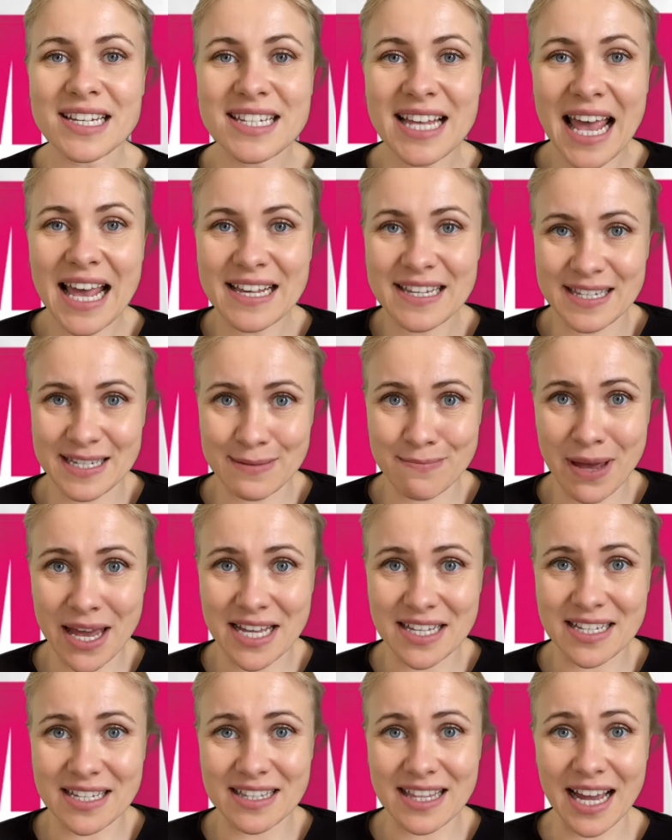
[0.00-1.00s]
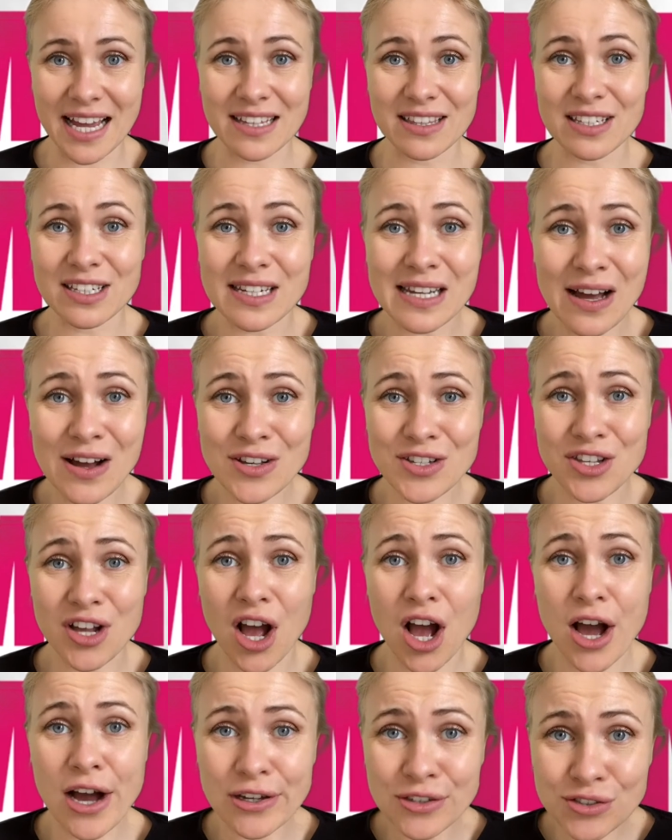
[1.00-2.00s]
estimated that in the last
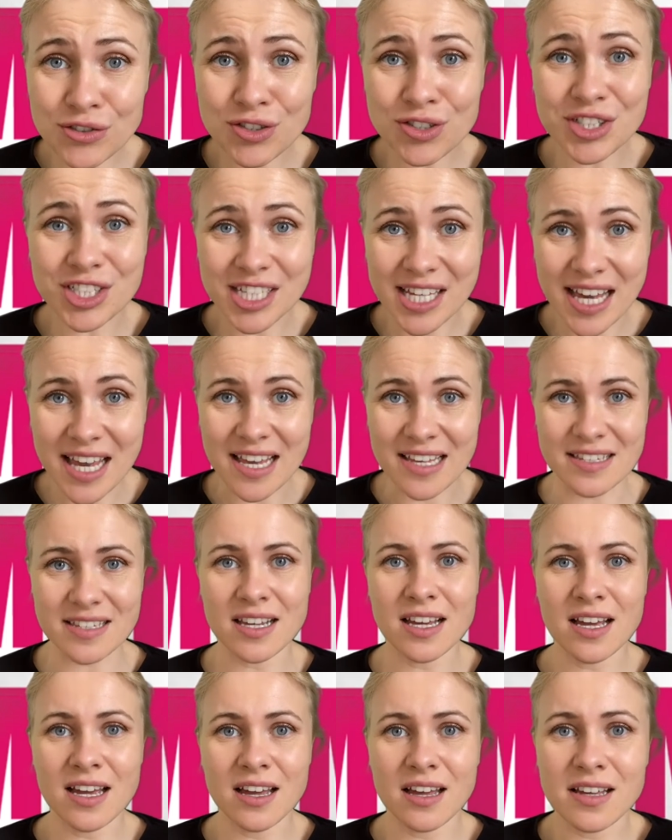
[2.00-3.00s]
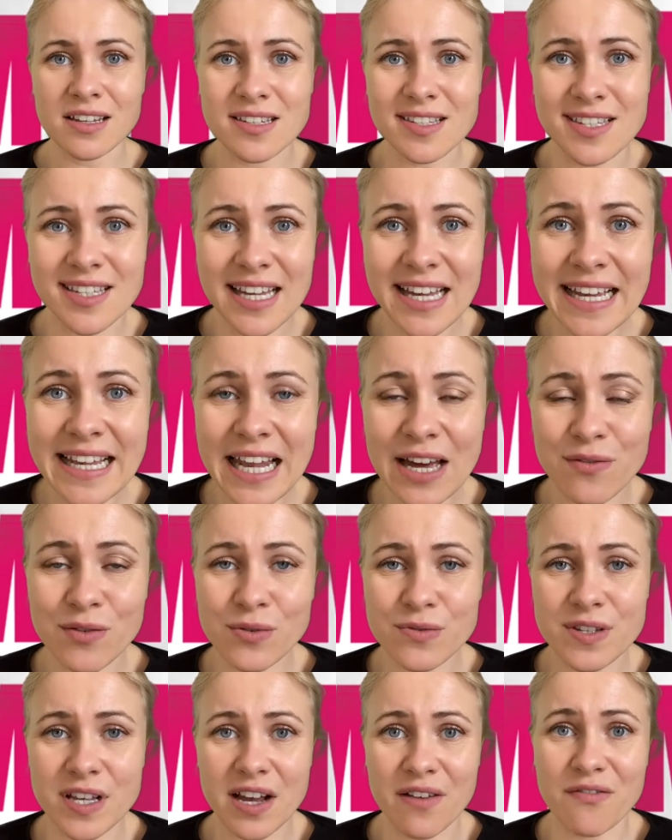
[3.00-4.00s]
100 years, sea
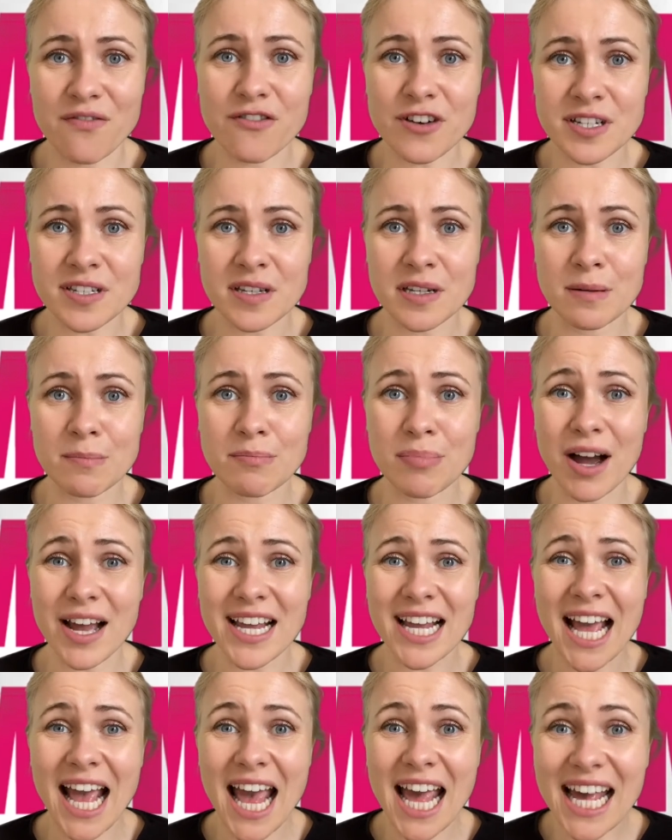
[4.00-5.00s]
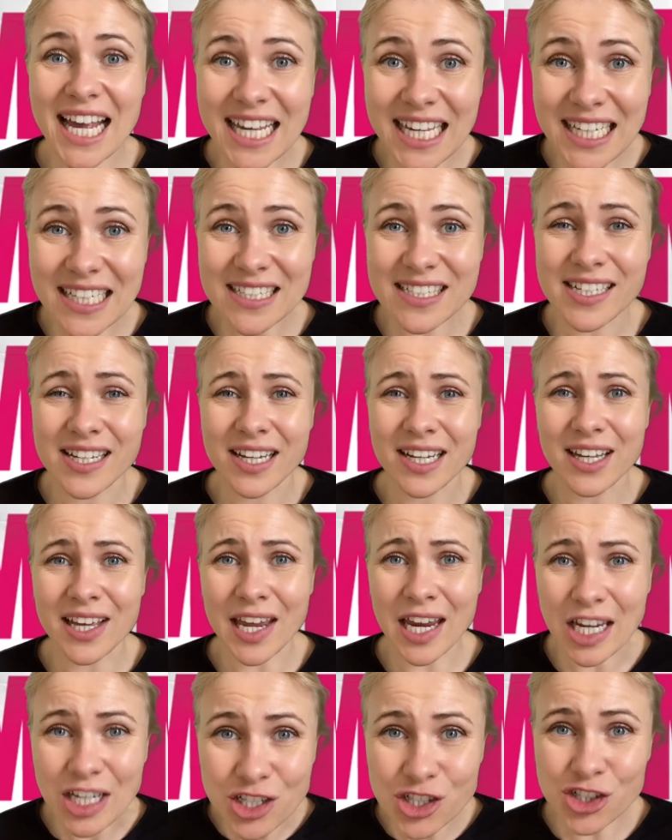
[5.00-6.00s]
levels have risen by 8
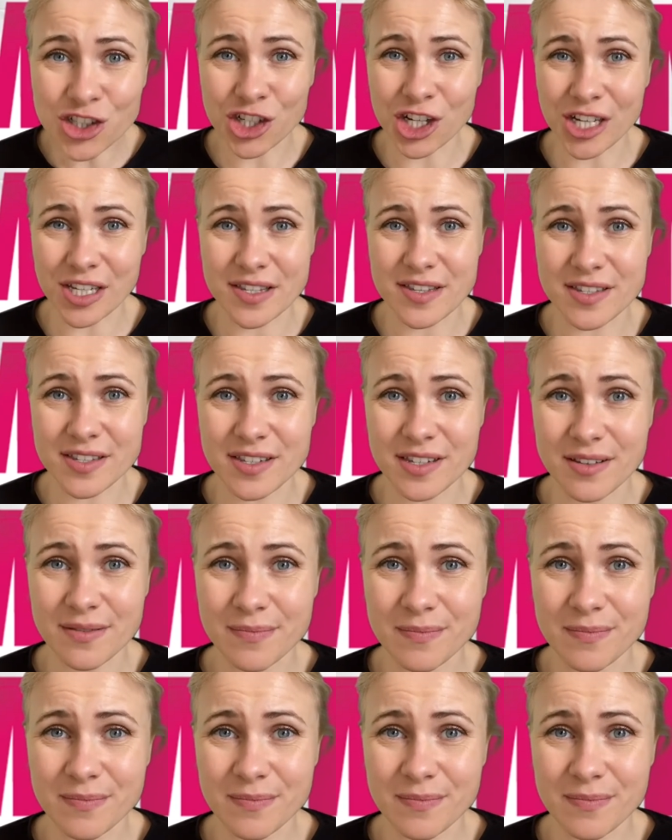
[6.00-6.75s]
inches.